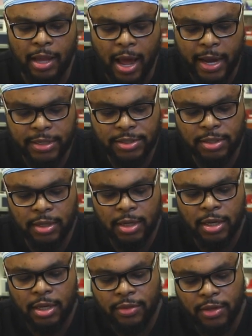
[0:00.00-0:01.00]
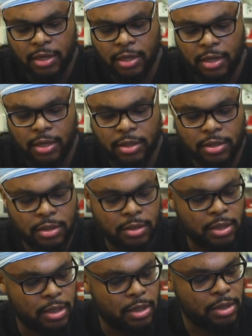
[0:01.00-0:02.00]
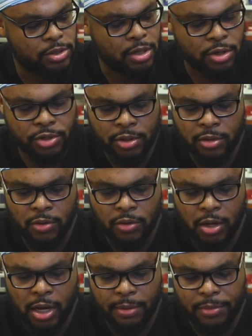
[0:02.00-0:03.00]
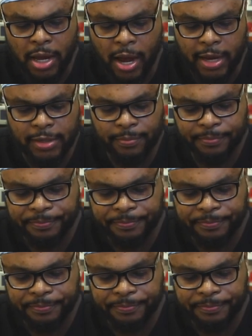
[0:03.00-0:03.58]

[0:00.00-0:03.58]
locks the, the surgical uh, knot.